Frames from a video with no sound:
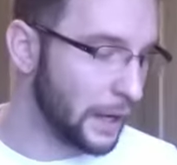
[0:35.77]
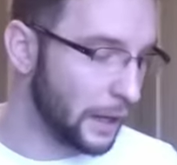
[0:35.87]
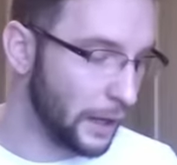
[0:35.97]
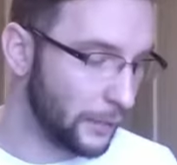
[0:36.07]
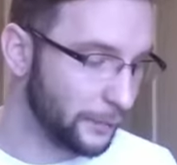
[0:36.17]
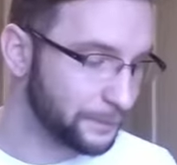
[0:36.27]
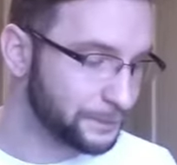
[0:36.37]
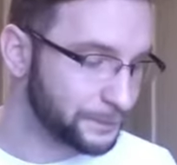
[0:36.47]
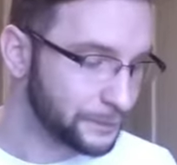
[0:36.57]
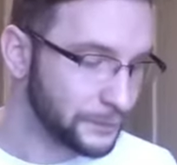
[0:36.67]
um,
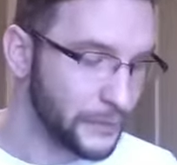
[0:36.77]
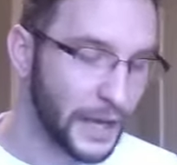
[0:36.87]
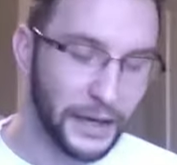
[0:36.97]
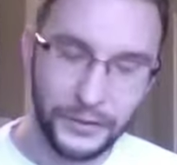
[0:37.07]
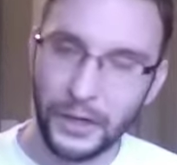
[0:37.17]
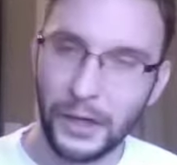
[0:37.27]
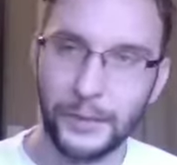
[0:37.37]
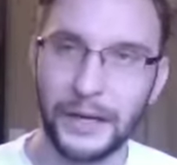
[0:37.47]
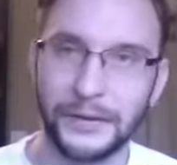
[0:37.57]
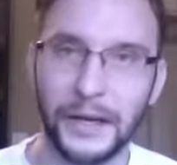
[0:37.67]
and I'll talk
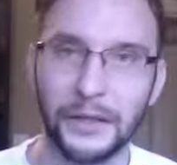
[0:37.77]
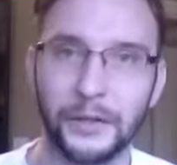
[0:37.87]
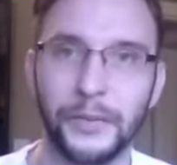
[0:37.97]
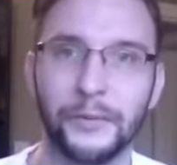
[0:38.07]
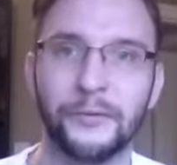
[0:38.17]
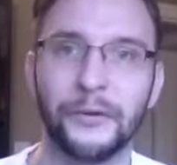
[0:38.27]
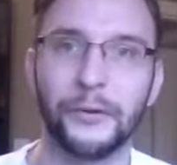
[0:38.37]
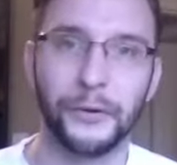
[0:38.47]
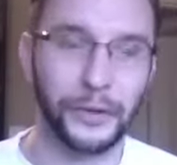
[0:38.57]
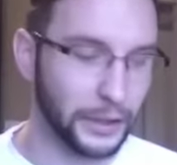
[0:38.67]
about that a little bit
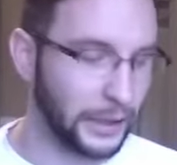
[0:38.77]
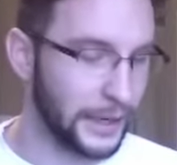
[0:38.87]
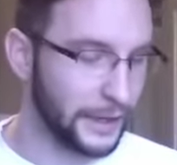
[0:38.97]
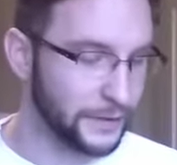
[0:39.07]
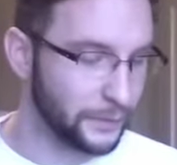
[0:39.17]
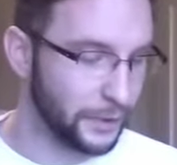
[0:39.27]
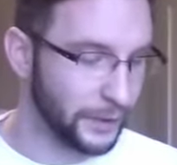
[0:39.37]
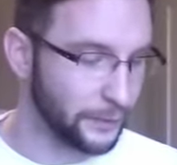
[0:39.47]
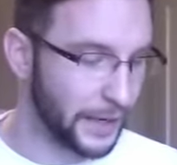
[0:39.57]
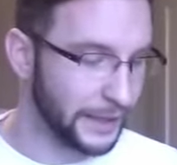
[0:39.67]
further in class.
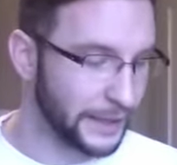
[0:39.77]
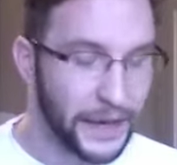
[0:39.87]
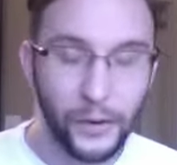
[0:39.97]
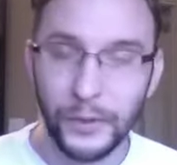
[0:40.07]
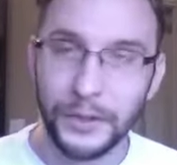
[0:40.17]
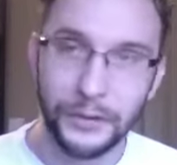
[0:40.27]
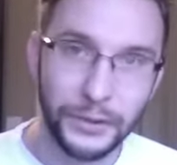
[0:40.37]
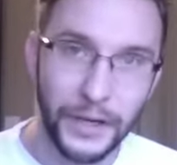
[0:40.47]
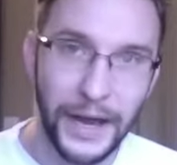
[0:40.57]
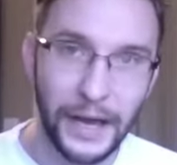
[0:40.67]
But by now, what you
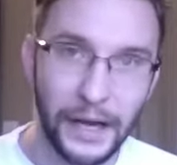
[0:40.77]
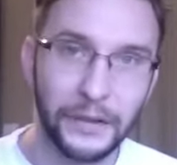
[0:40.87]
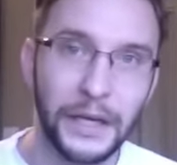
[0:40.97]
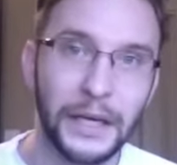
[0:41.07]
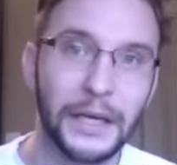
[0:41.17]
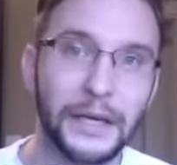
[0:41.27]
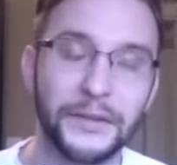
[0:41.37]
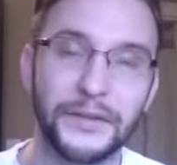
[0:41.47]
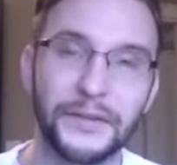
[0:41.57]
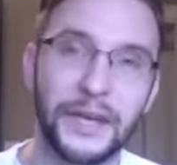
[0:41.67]
should have
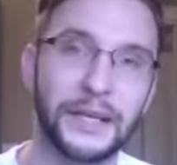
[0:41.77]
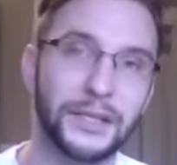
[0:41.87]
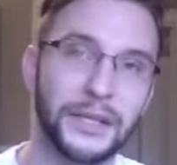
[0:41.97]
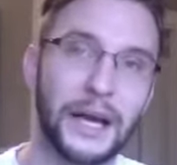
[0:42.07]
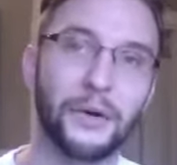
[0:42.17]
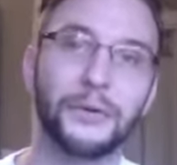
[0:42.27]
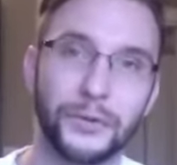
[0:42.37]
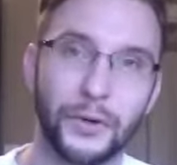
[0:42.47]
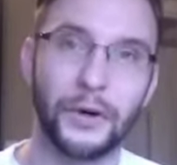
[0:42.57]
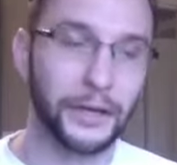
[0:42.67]
is a sketched out
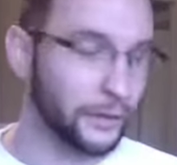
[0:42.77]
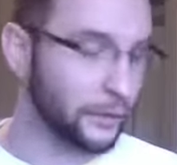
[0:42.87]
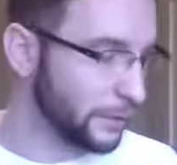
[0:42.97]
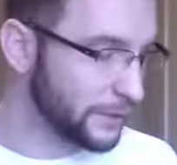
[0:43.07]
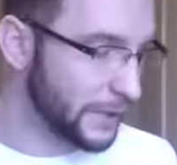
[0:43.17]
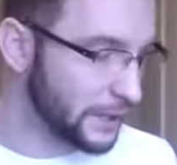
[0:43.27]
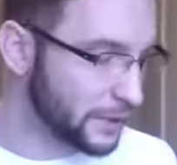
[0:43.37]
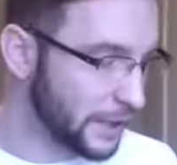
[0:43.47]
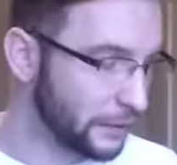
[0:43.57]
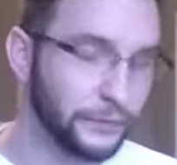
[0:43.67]
drawing or a
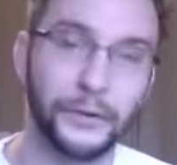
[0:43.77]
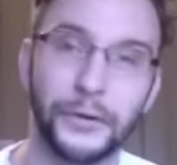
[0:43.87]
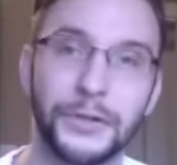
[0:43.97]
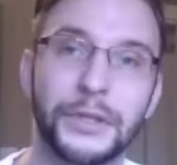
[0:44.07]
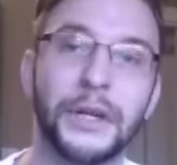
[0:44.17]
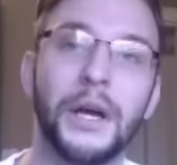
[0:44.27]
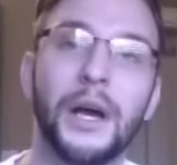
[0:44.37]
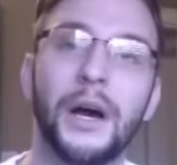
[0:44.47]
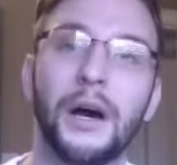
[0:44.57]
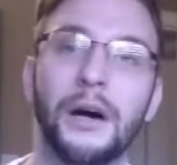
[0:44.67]
sketched out version
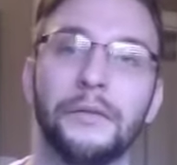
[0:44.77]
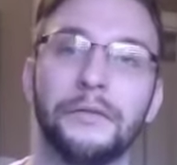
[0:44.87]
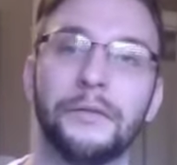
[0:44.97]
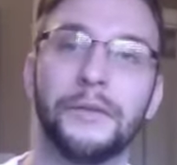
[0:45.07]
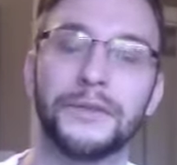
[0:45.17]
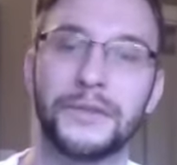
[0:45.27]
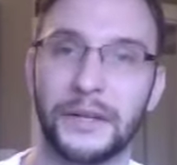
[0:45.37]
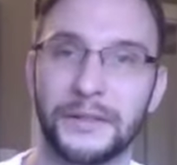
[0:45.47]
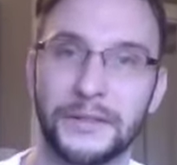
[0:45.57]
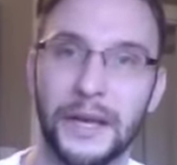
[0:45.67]
of the
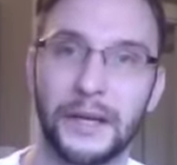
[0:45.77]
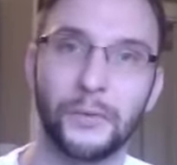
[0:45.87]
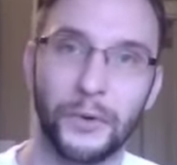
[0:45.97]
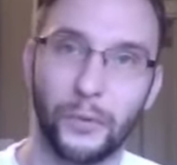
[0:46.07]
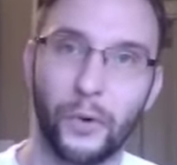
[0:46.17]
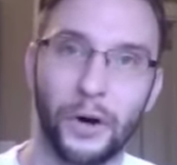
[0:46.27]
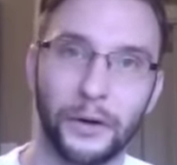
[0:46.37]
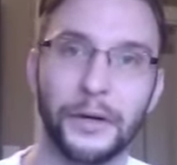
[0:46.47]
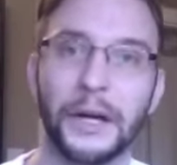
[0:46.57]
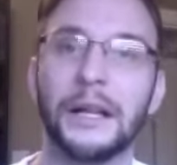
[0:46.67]
sunset with
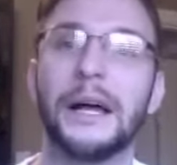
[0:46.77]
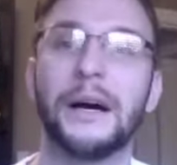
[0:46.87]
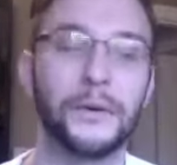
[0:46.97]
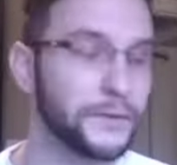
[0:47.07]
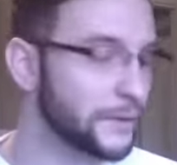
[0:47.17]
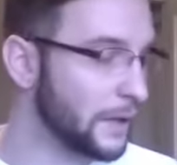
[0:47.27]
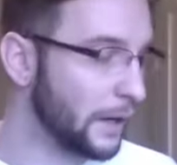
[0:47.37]
water and clouds.